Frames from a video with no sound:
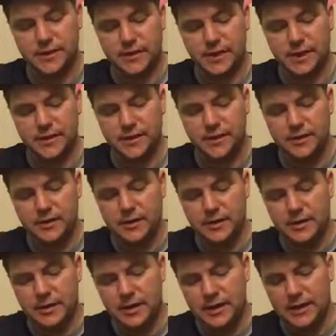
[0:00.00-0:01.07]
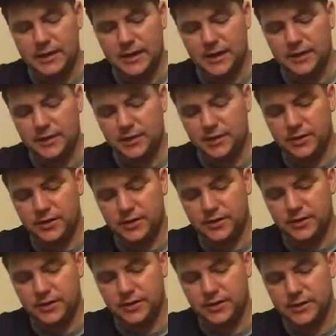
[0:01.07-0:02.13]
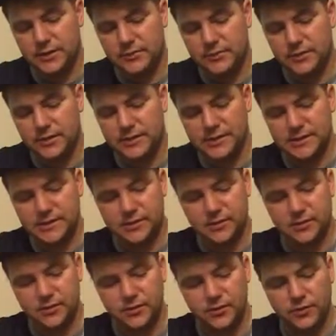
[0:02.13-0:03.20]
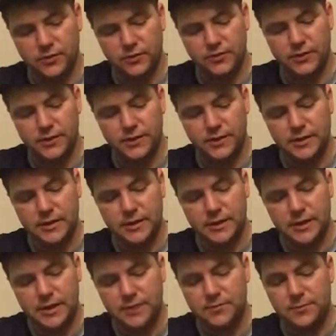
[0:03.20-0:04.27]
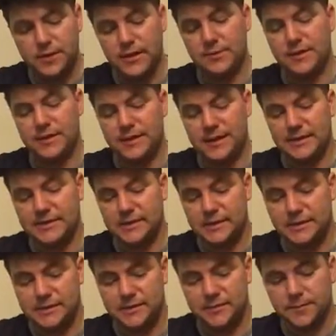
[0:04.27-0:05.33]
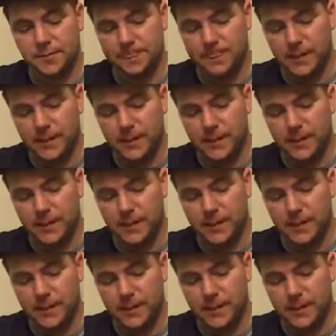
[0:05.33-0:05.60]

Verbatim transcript: a lad. I'd not long come prentice to old Holman, him being my dad's cousin.